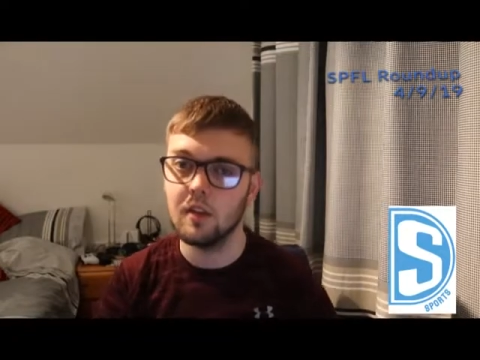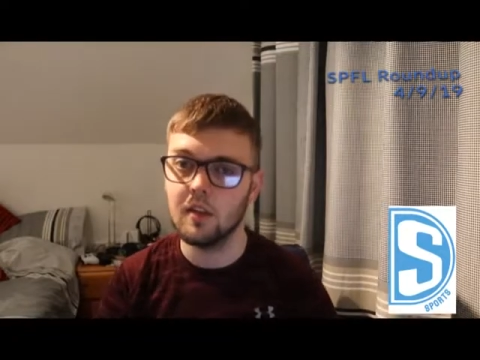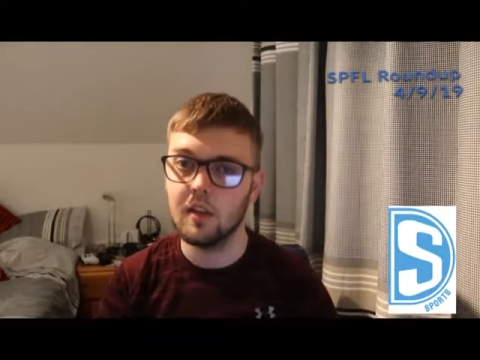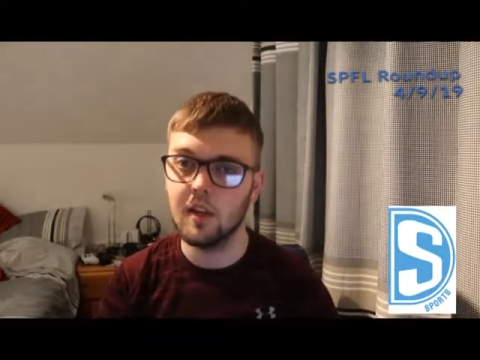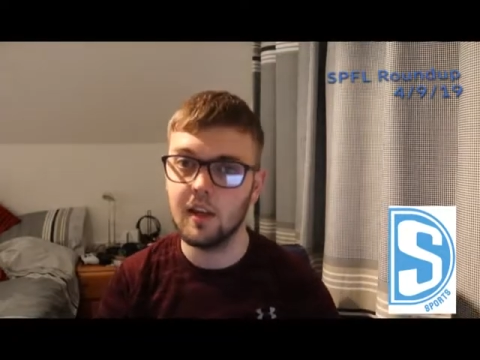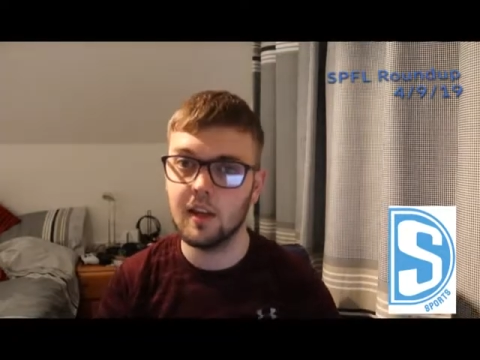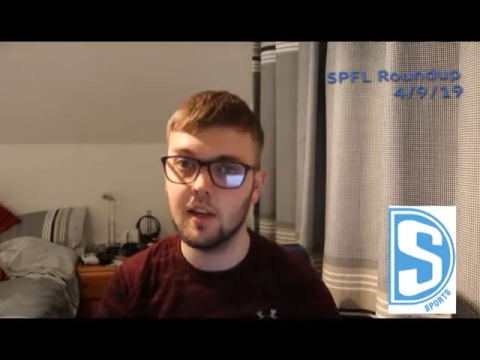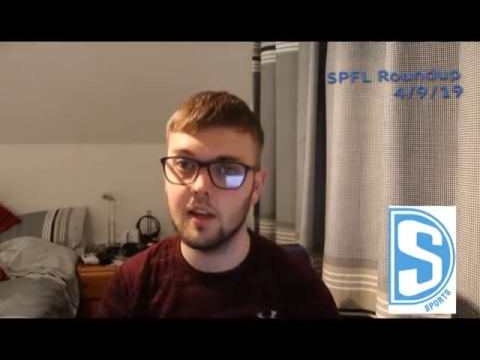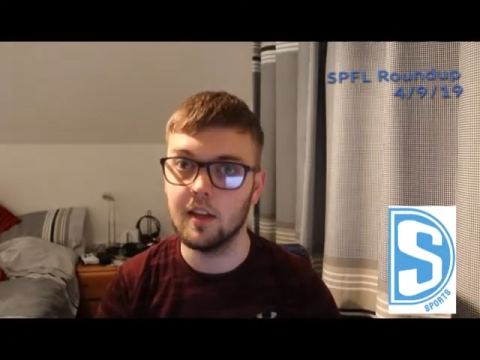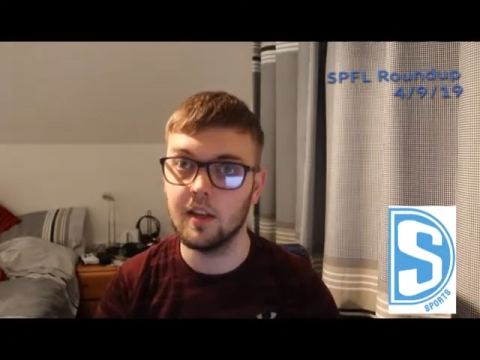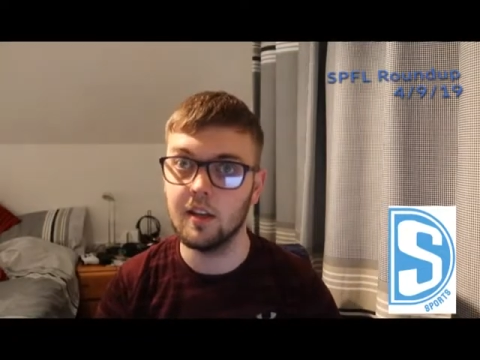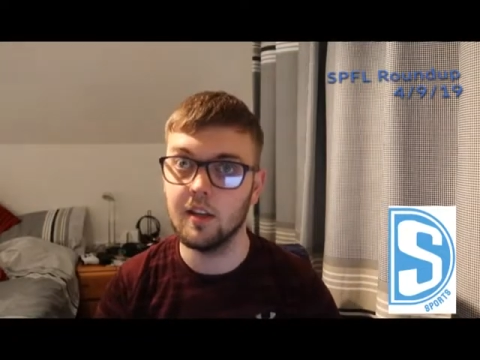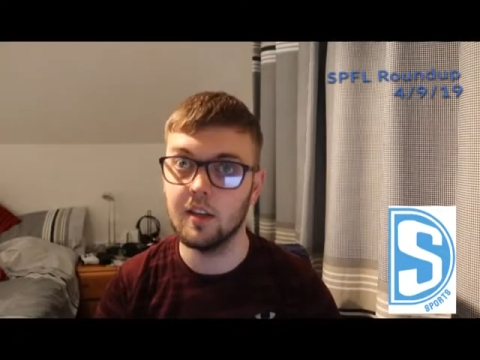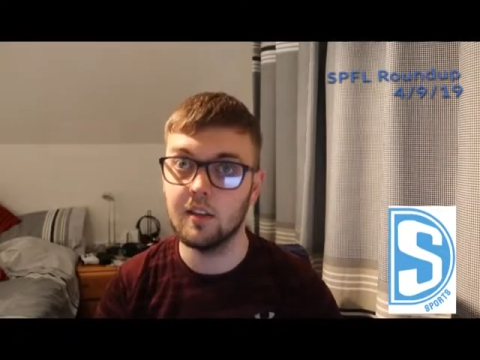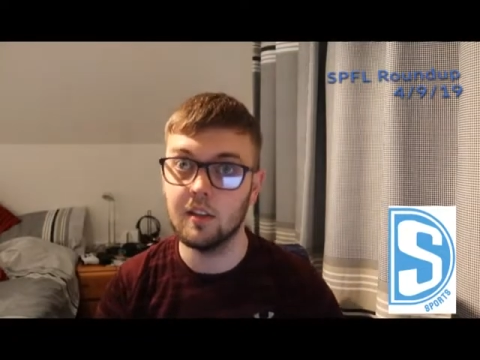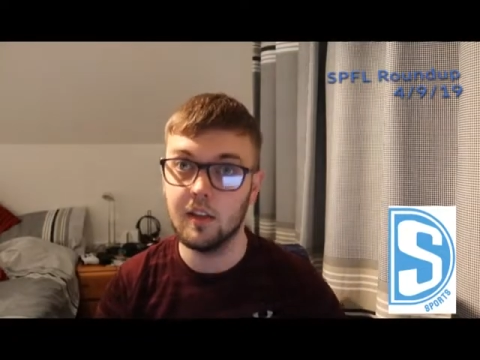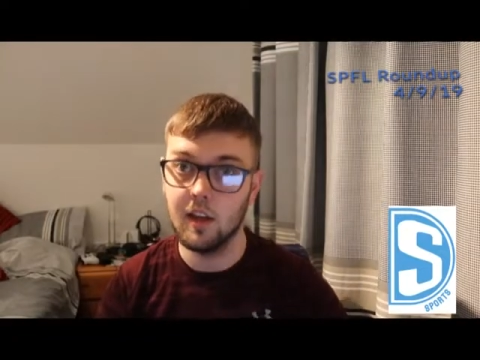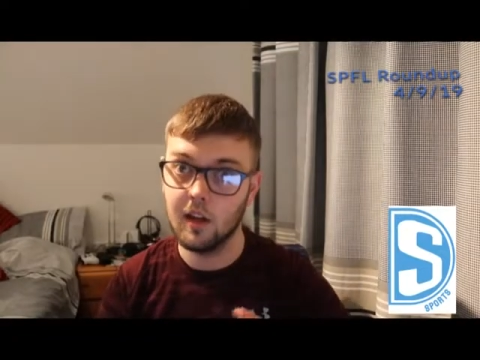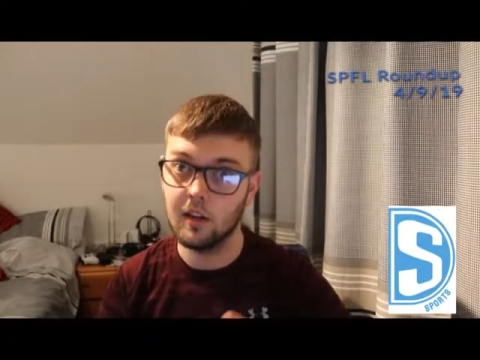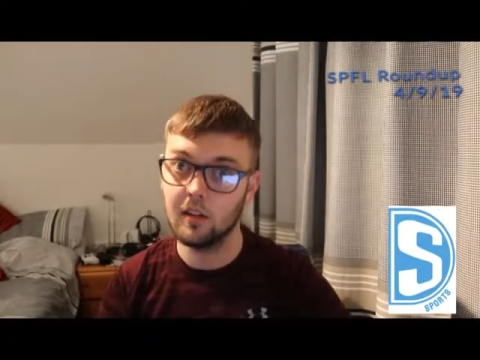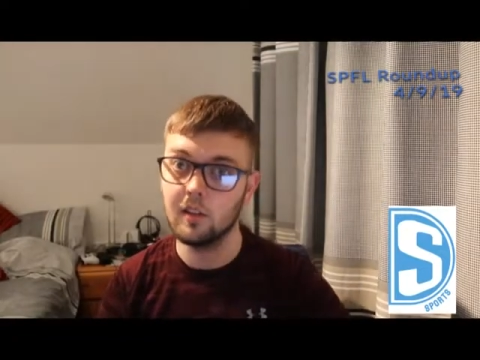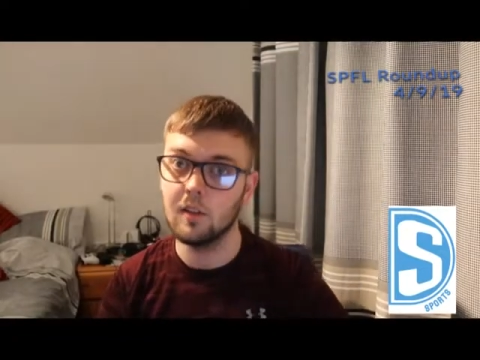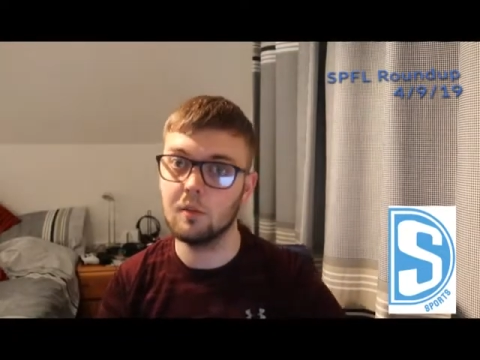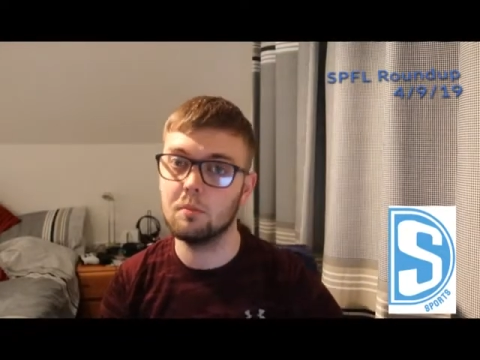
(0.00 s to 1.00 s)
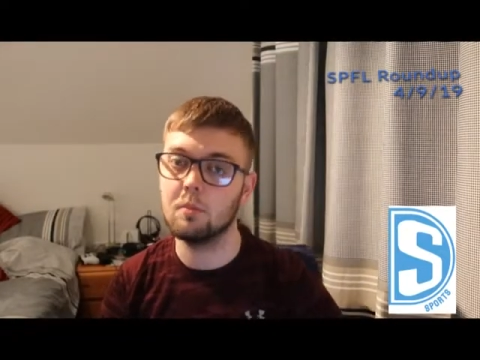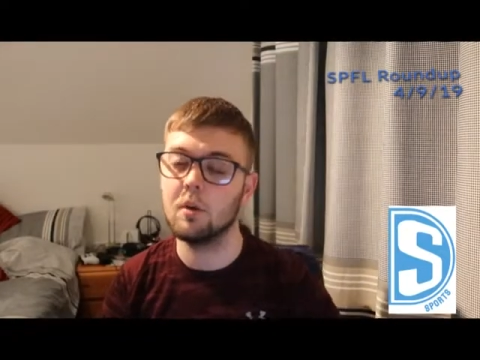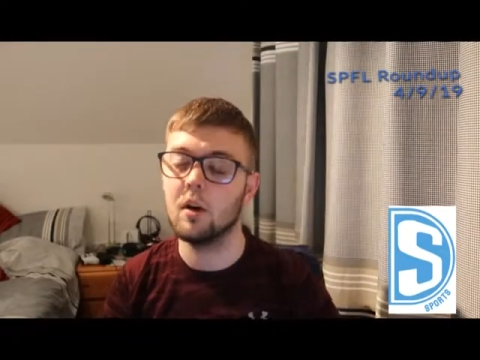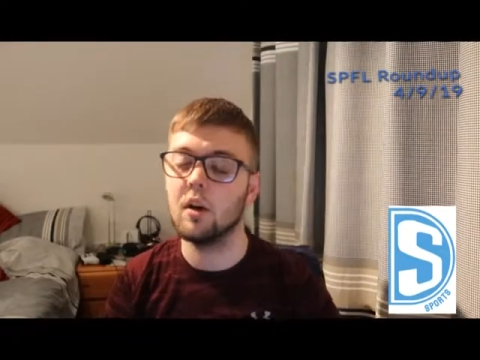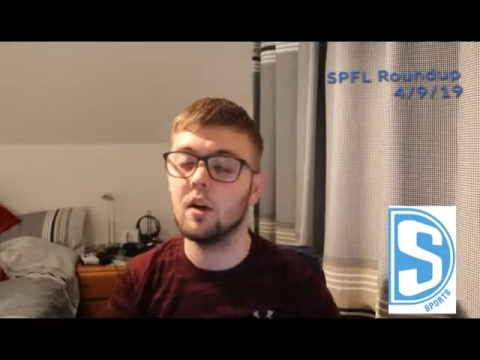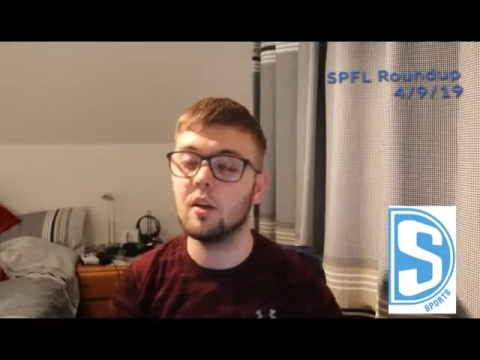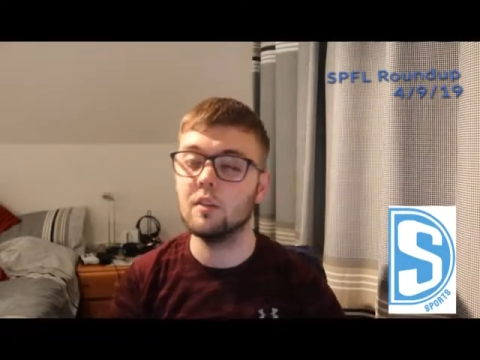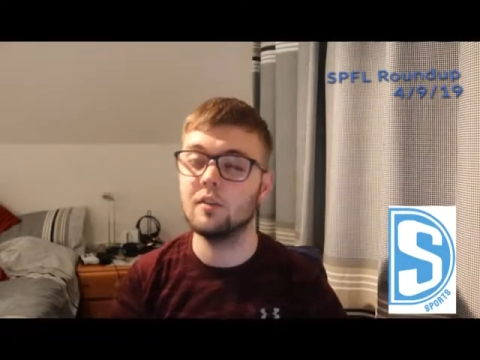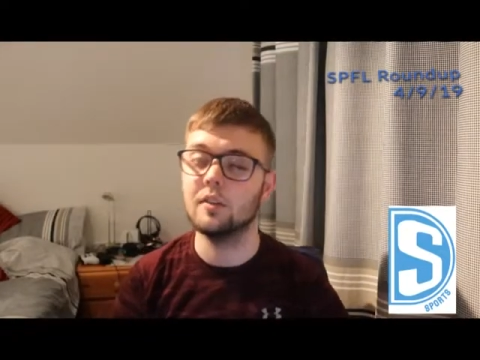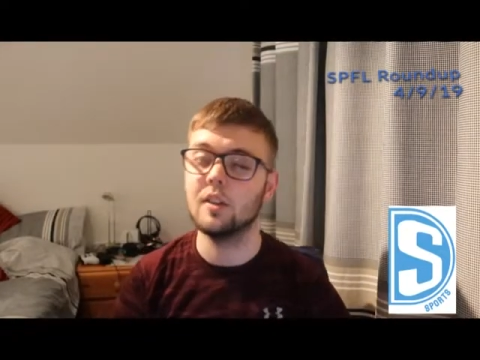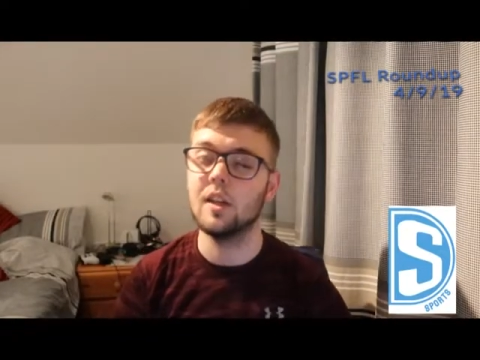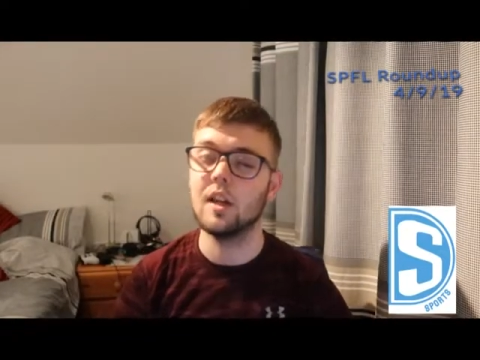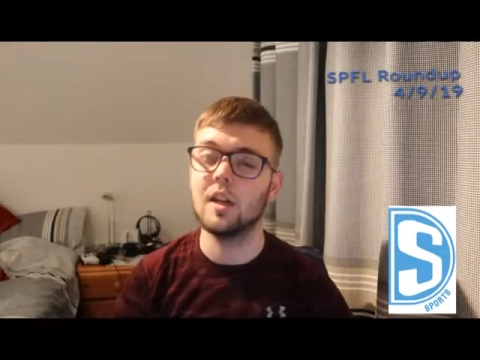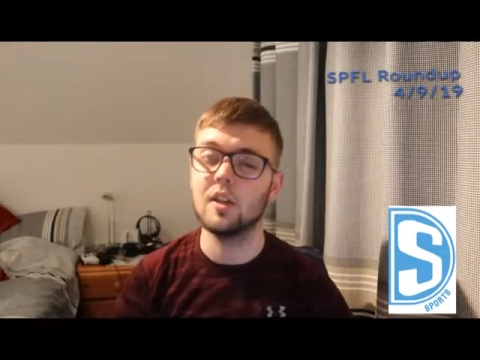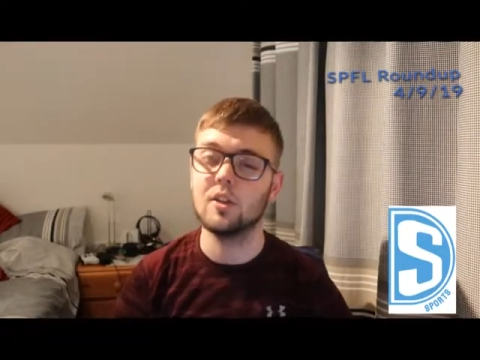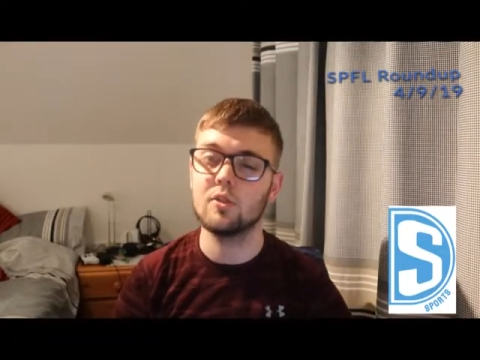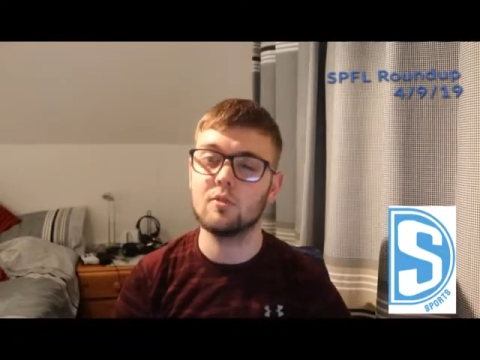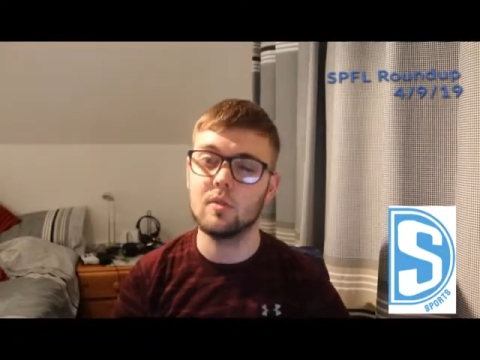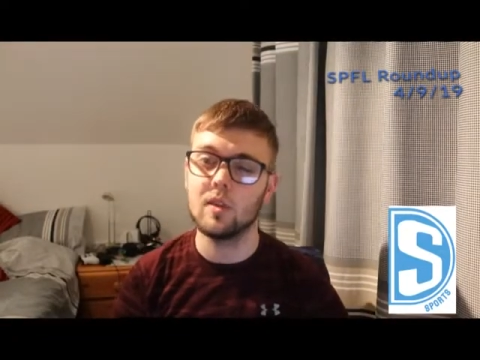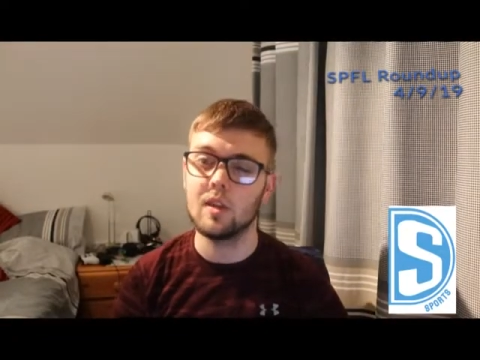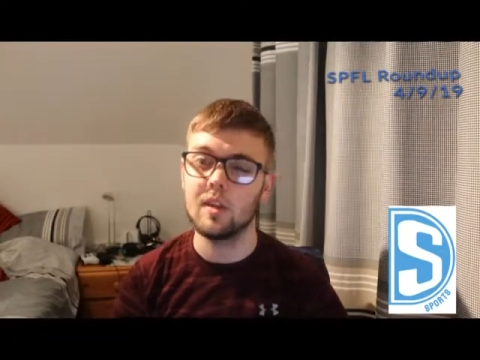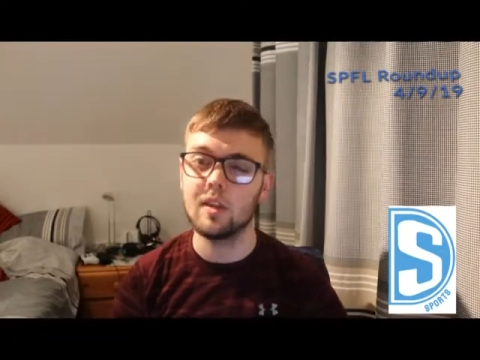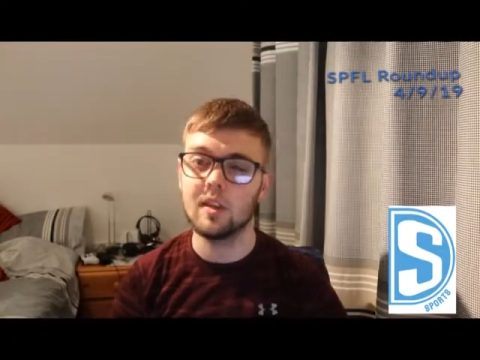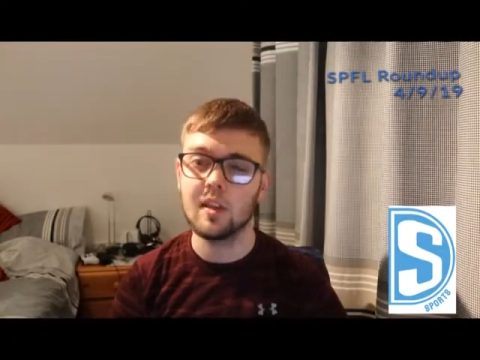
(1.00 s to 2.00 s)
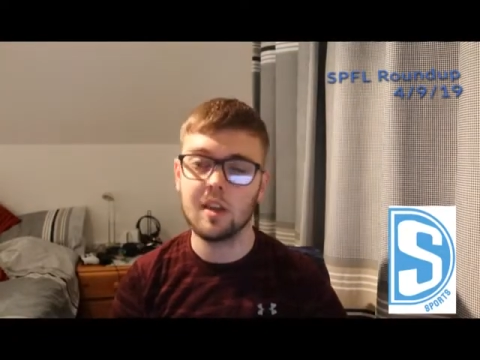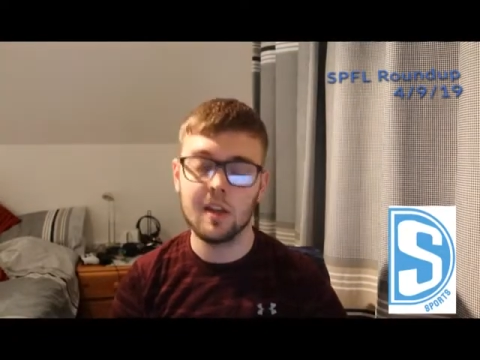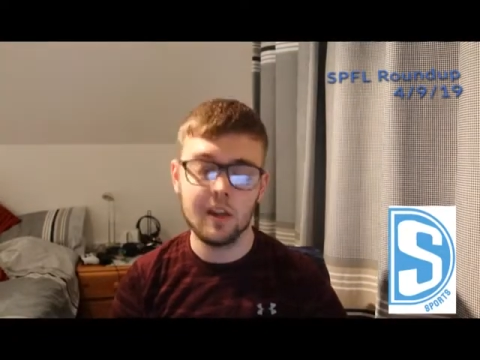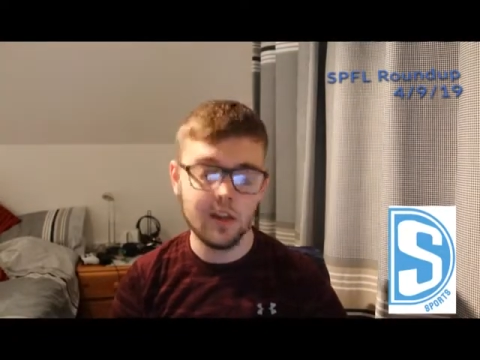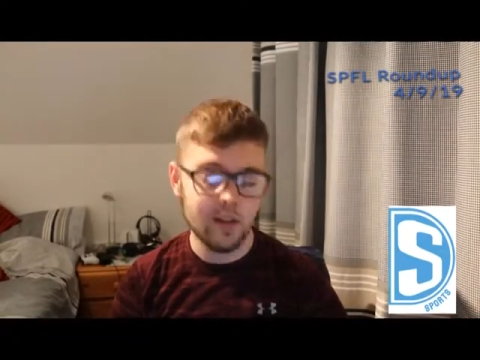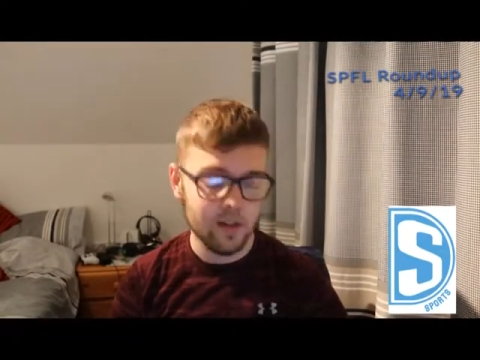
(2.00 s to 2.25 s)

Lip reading: the early part of next week.